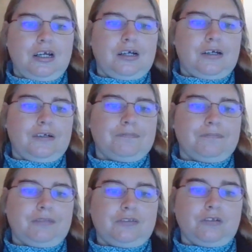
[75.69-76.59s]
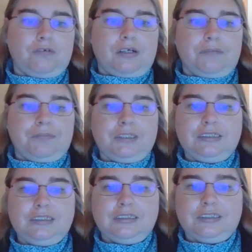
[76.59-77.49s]
Um, so
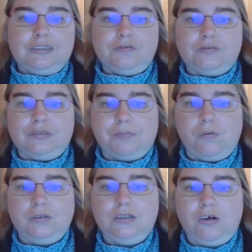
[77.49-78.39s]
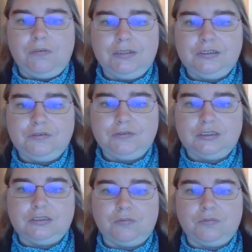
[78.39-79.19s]
please consider supporting our ministry so